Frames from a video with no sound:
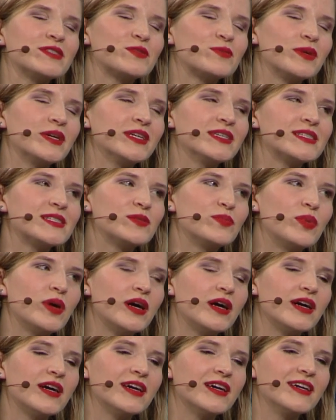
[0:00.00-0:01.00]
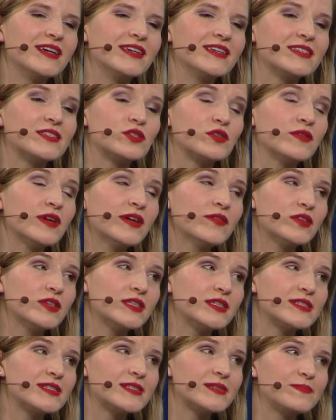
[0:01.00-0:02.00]
raised by
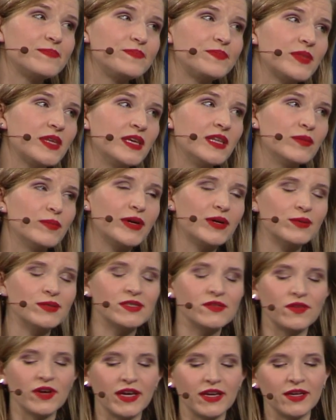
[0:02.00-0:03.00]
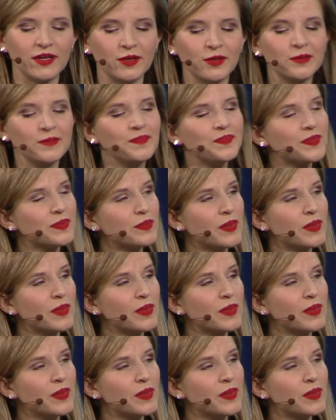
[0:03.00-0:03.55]
survivalists in the mountains of Idaho.